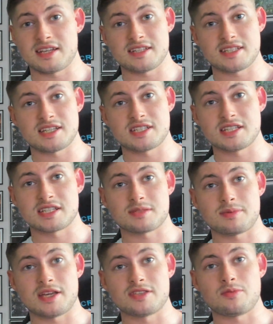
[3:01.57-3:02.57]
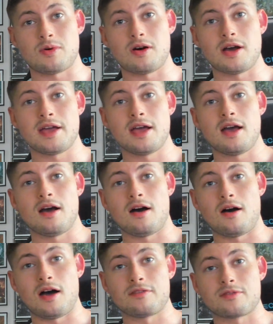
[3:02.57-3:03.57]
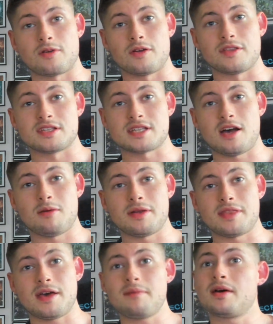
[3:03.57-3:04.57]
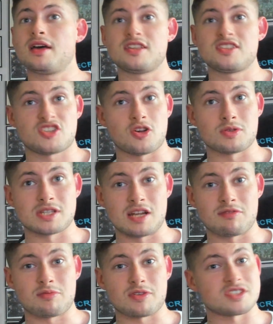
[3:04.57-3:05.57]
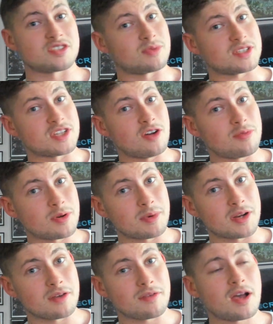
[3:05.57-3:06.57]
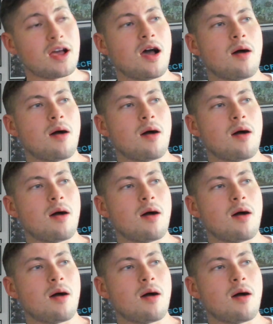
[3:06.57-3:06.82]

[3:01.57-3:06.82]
essentially explains why I've got this helmet there. So it was a lovely present to myself when I went over.